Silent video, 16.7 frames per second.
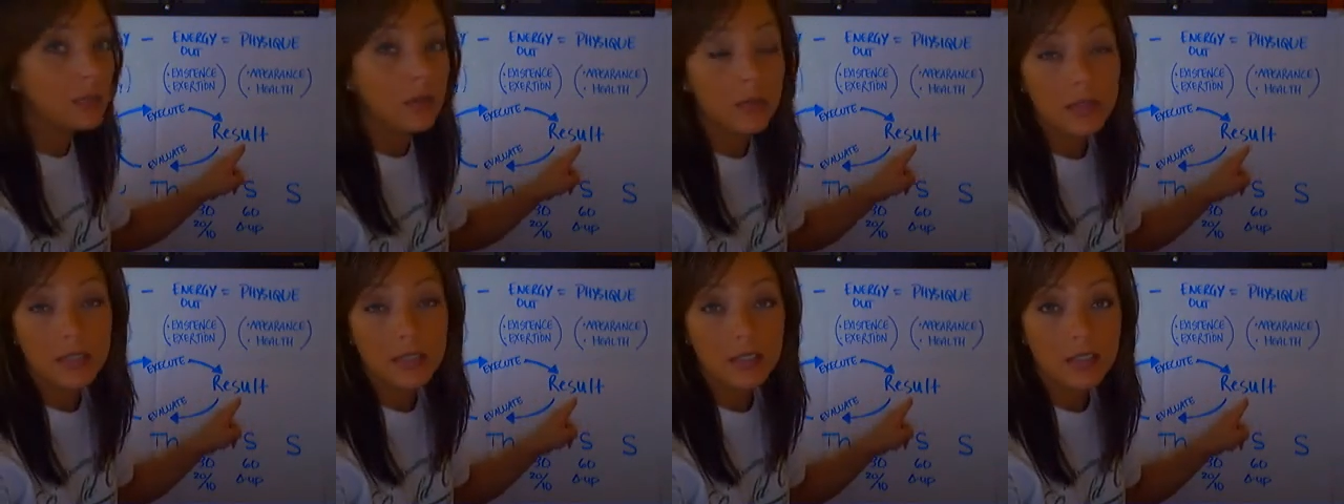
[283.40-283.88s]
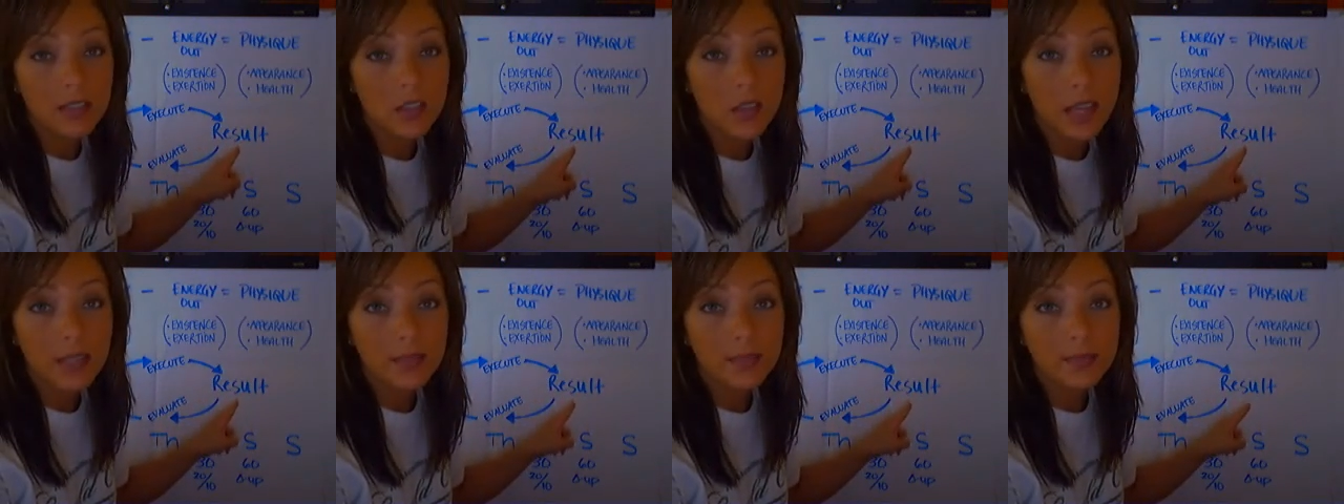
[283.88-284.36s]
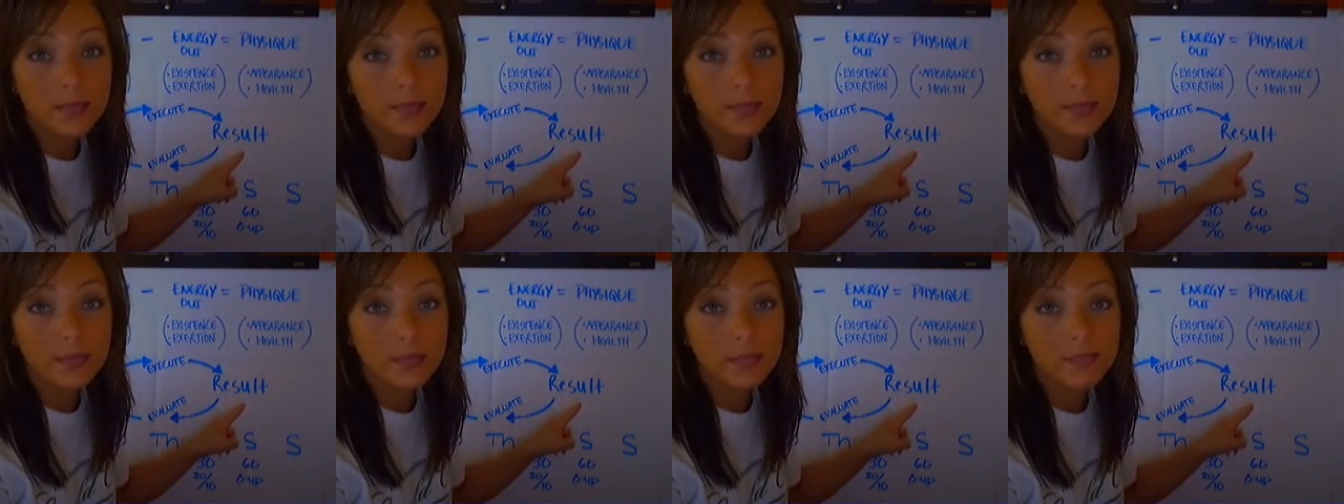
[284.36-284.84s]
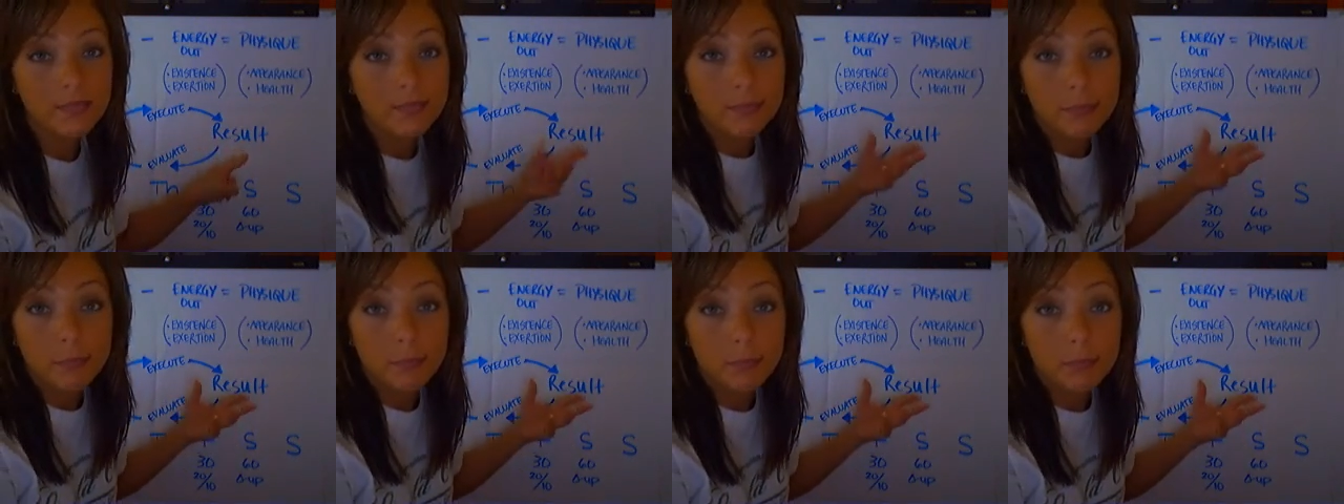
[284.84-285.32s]
to see what results you get.
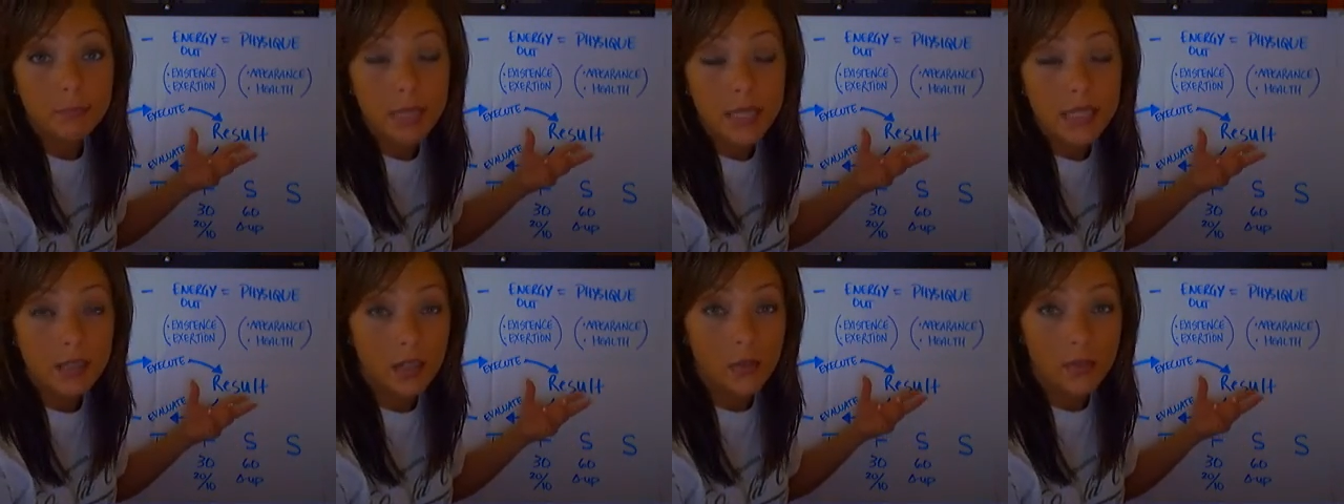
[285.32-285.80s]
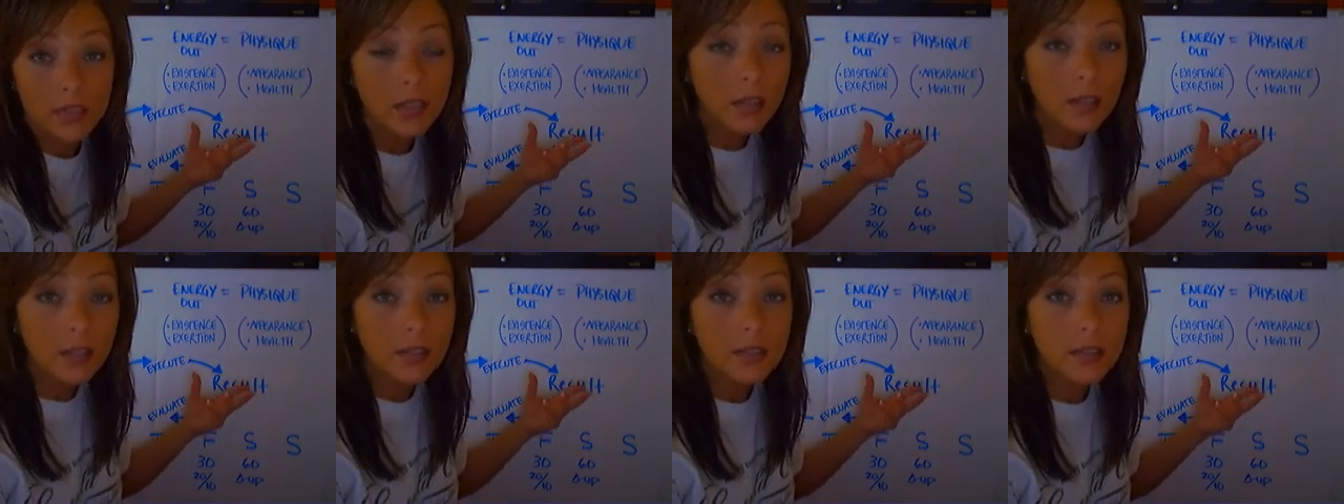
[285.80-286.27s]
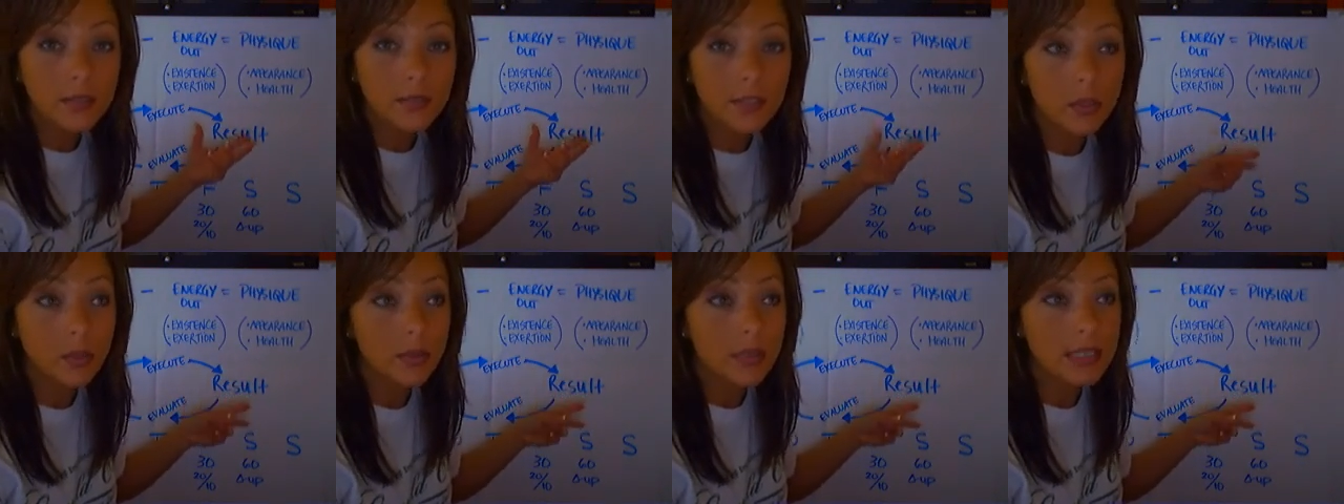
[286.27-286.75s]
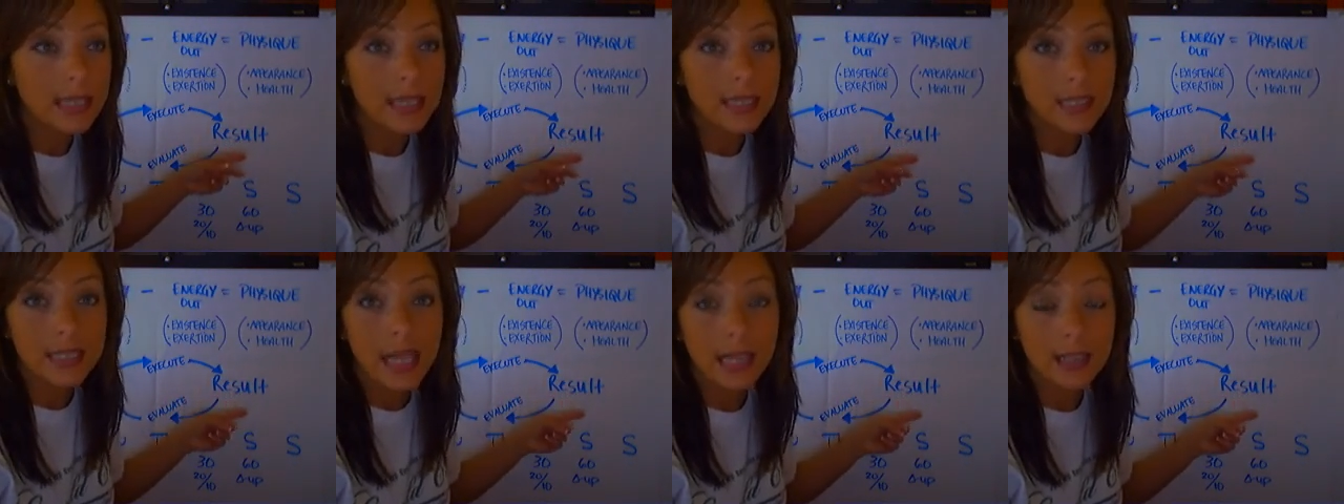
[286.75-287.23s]
Based on your results, if you stay
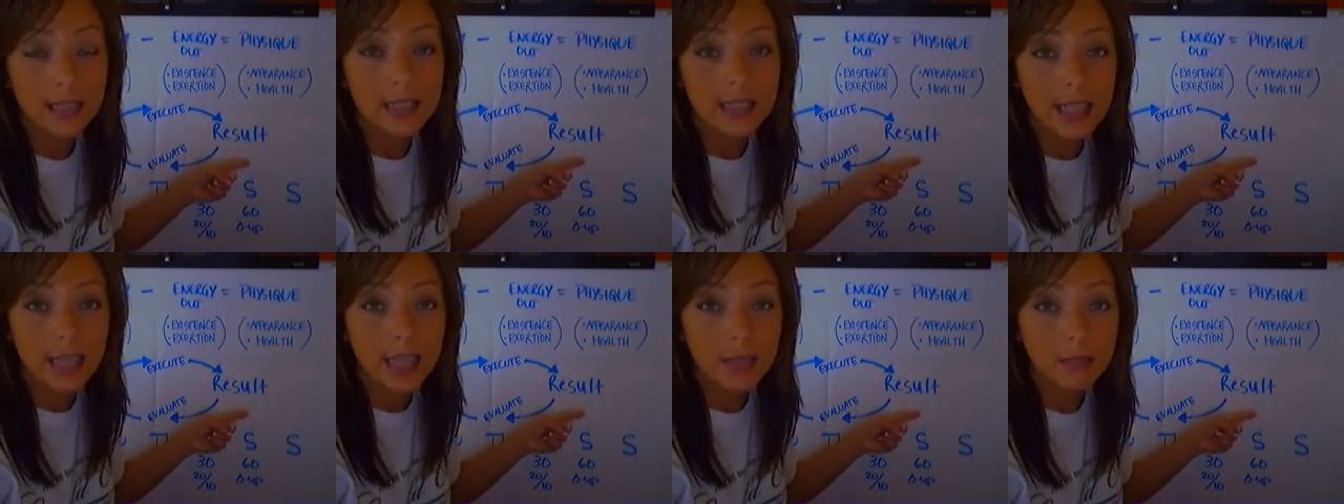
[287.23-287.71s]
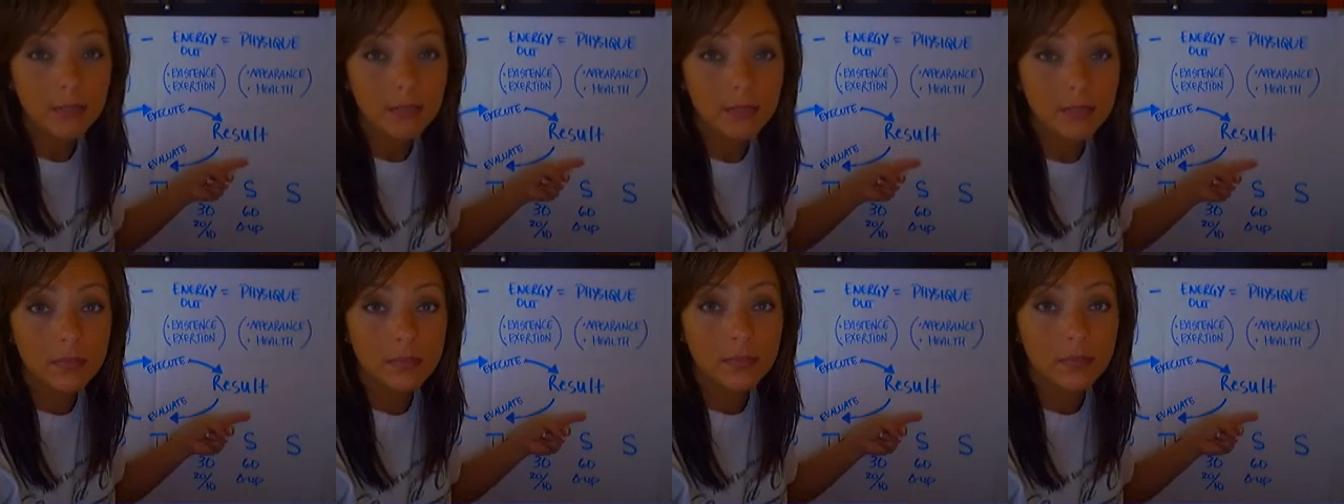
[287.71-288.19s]
exactly the same,